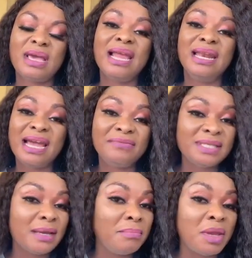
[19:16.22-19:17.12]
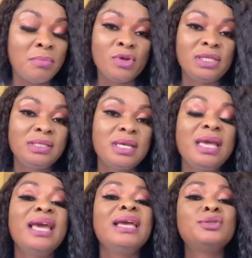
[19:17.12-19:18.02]
her lifetime memories.
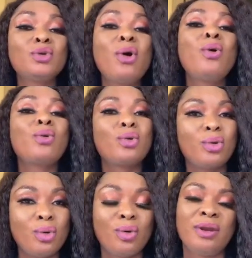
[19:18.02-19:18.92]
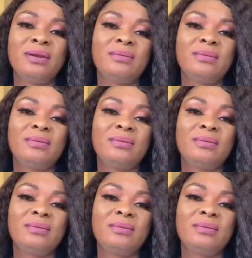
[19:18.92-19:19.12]
It's all gone.